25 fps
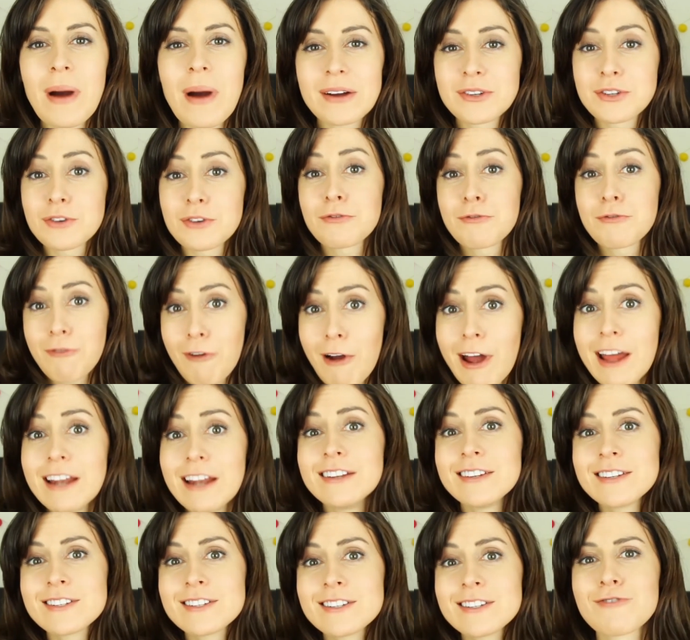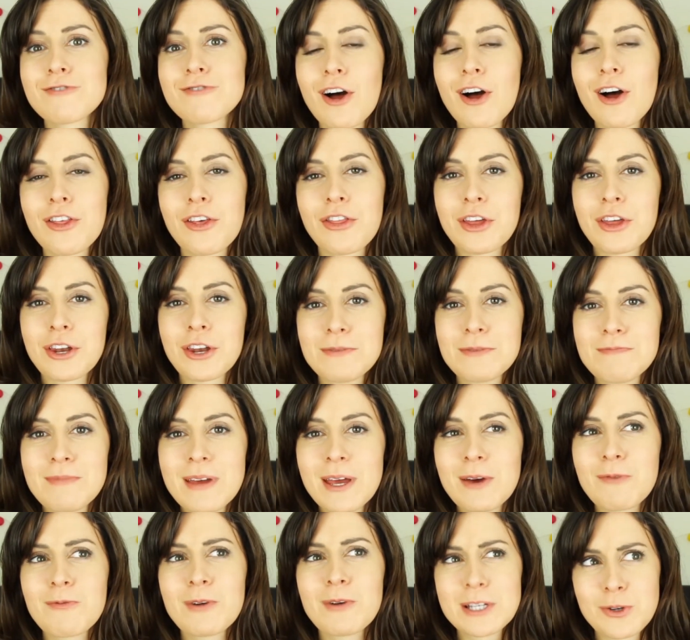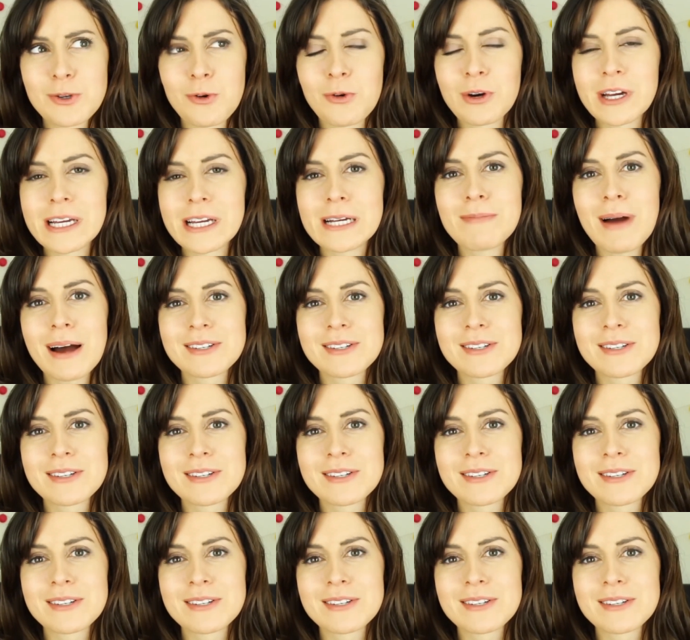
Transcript: about a friend rather than admit we're talking